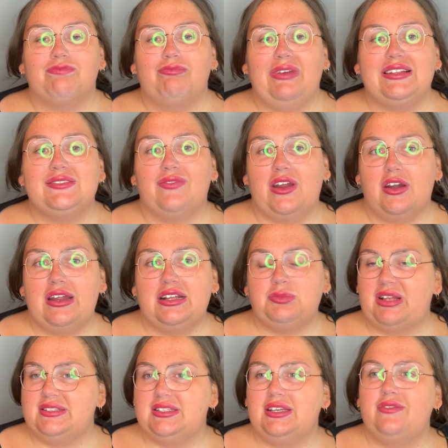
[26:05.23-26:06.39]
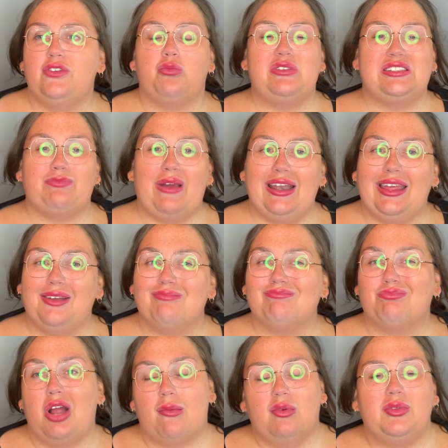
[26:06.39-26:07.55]
It's very expensive. You'll be spending
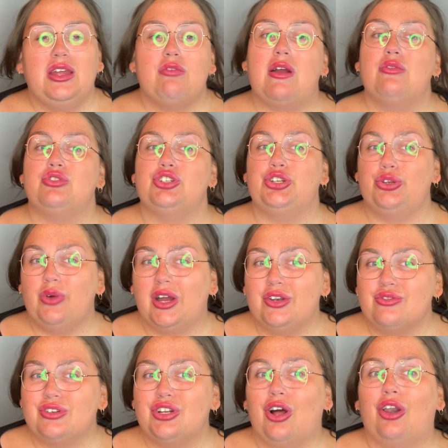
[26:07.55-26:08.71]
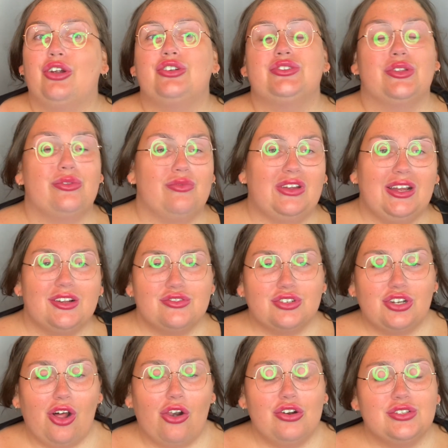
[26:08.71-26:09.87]
probably around $200 to
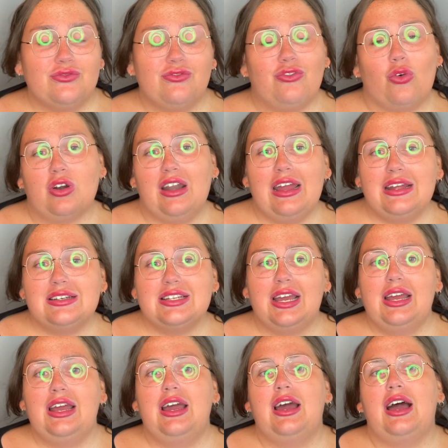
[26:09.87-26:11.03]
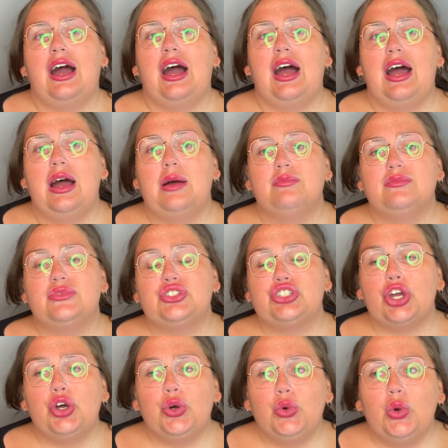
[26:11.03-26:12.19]
$300 for it.
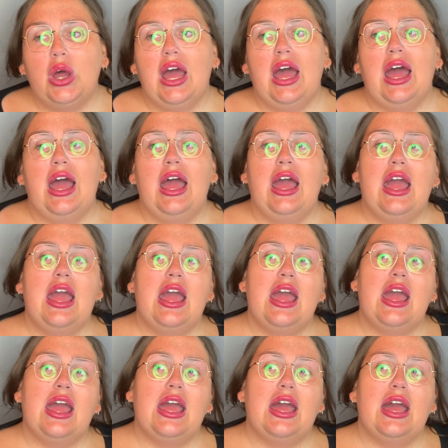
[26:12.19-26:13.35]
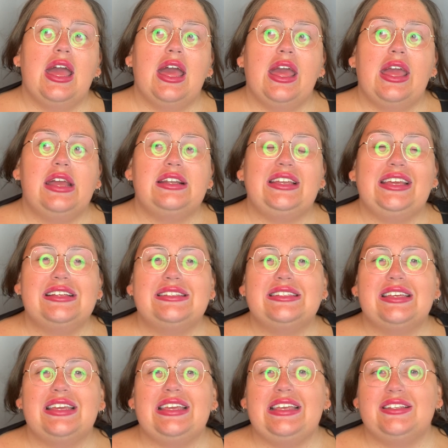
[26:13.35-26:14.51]
So it is
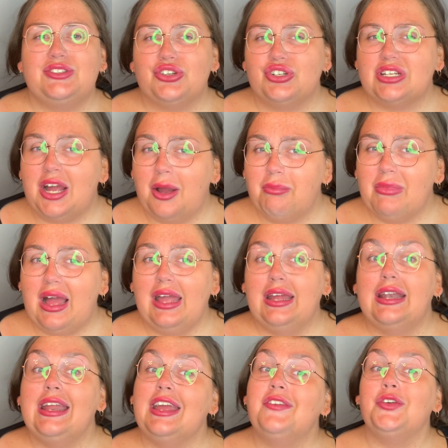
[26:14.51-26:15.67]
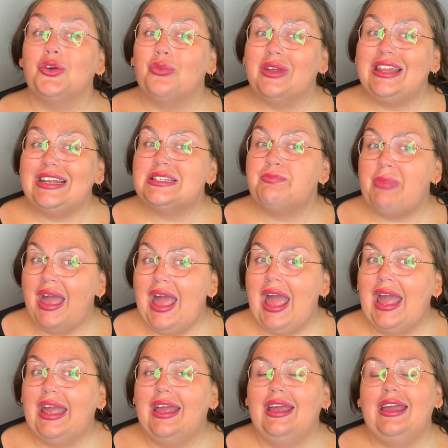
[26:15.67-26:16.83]
easier to come by, and if you're willing to
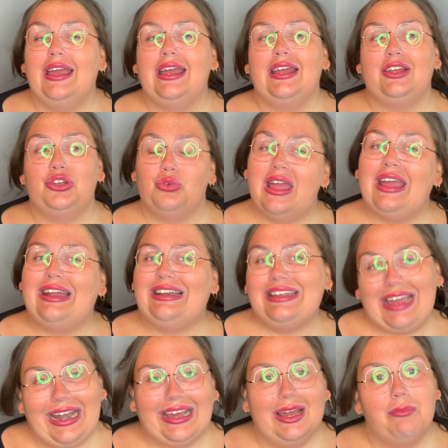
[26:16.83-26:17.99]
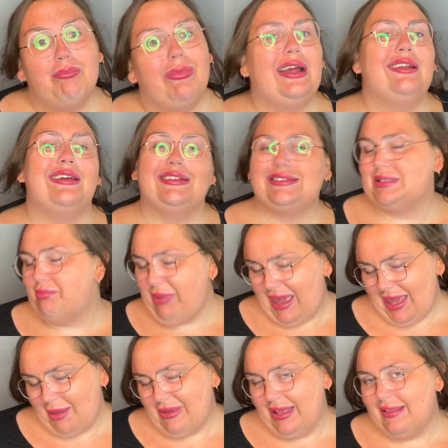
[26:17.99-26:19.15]
pay it, you can get it, but it's the
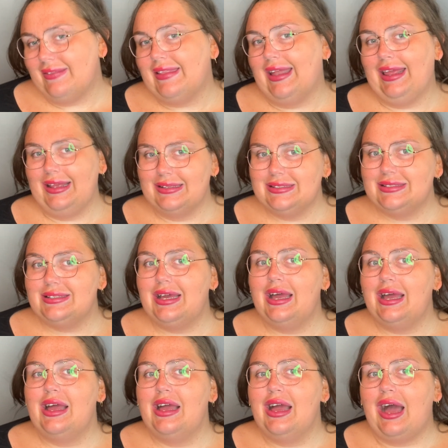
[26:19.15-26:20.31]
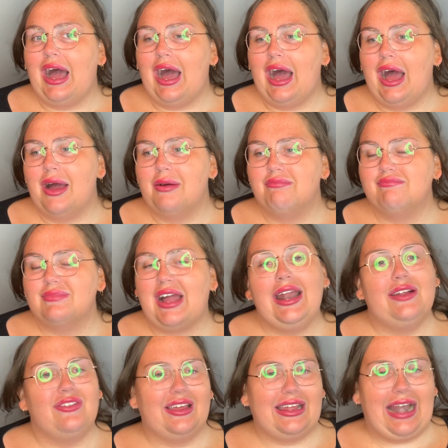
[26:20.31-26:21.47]
payment that is kind
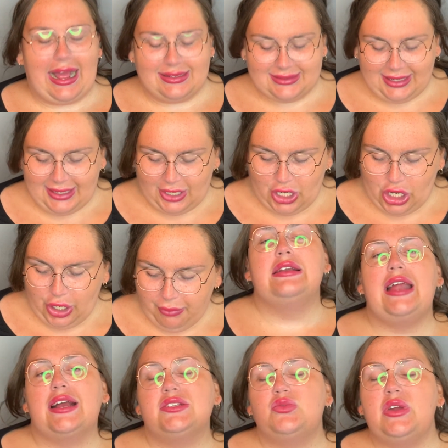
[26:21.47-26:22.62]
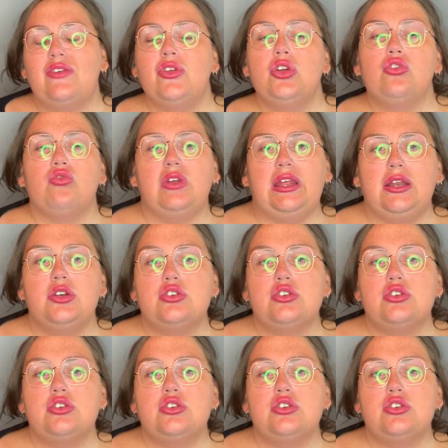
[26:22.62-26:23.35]
of like an ass kicker. Next, we have the green